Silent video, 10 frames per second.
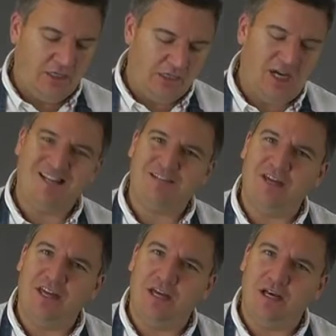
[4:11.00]
you can kind of
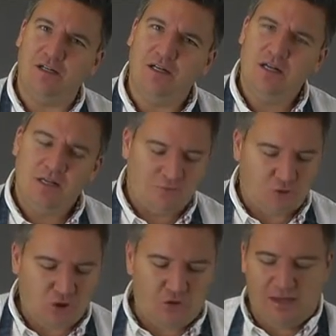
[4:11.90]
hear, they've
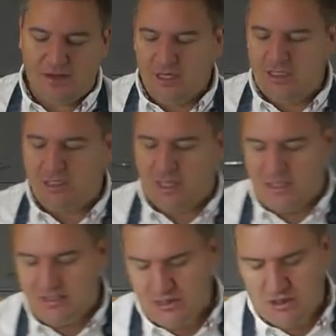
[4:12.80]
just got that nice
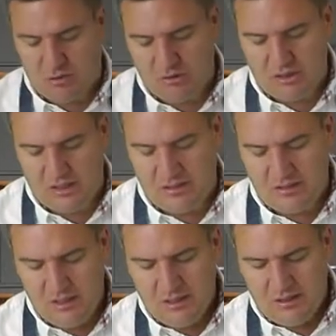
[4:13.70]
light toasting,
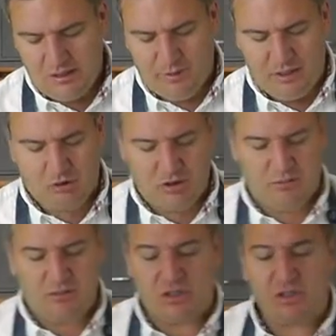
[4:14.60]
a little bit of
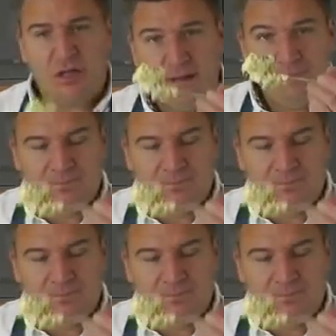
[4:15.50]
Christmas.